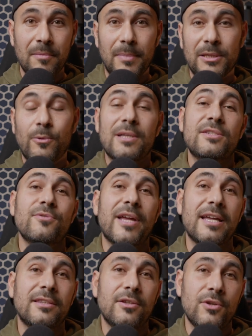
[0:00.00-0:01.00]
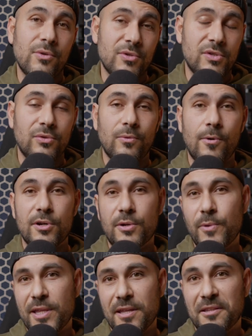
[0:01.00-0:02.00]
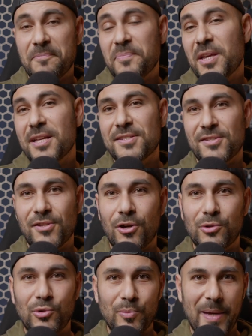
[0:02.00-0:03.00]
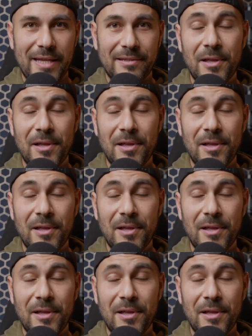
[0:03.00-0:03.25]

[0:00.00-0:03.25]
but once you get used to work with it, it's not too bad.